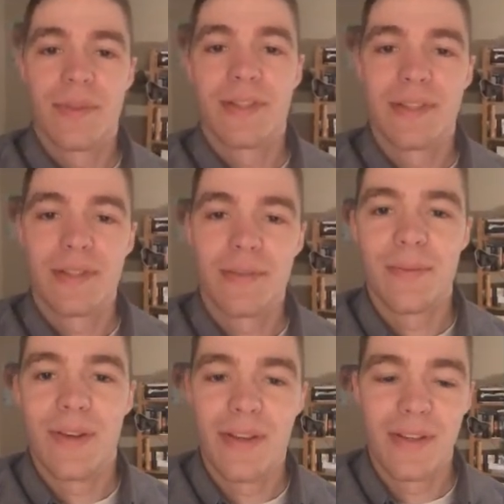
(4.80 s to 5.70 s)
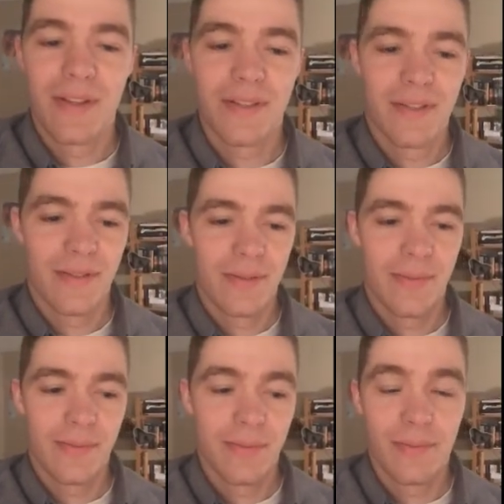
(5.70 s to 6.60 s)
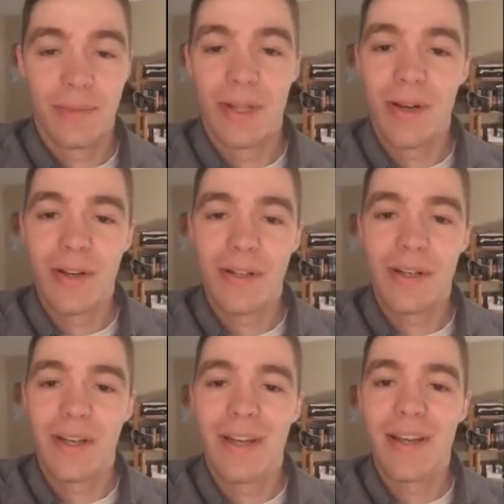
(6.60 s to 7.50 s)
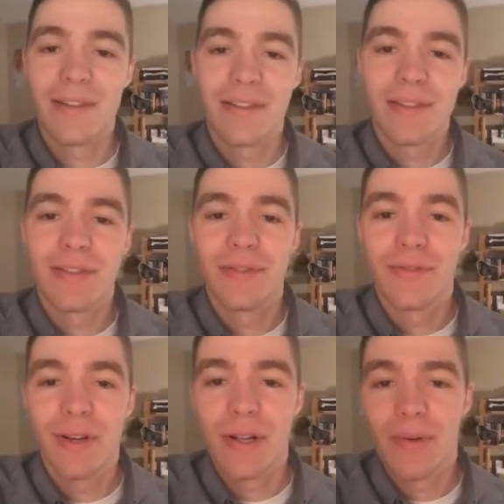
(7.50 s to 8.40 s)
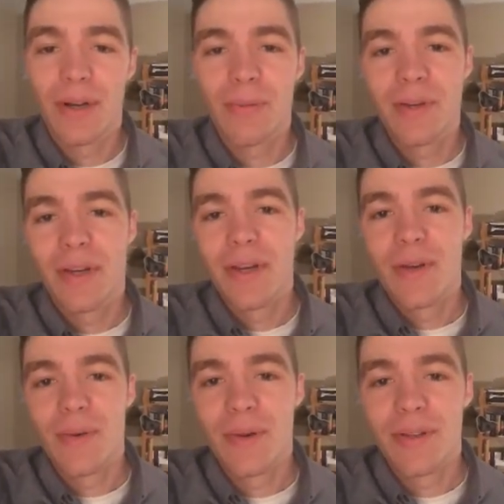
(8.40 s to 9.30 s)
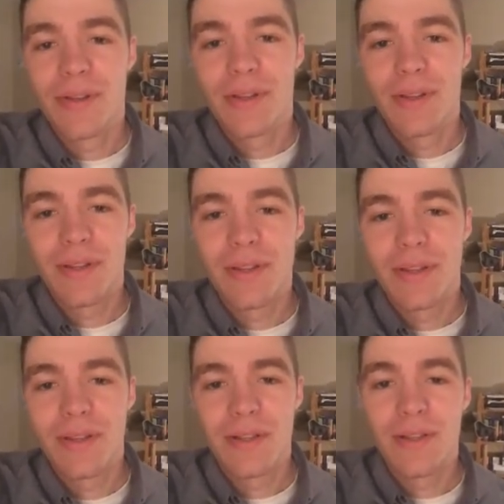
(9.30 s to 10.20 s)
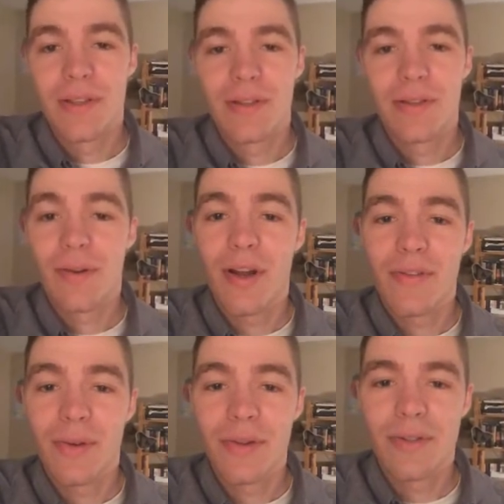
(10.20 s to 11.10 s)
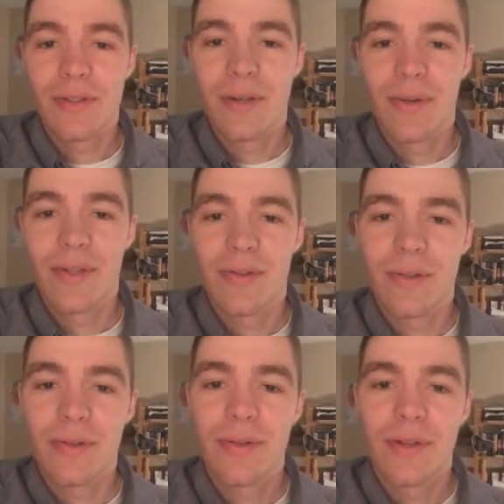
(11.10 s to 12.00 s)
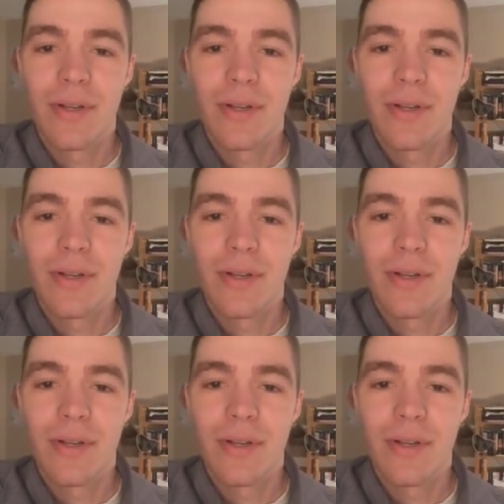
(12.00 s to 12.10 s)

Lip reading: This is my blog, I guess, to follow up with the Thrive course that I went through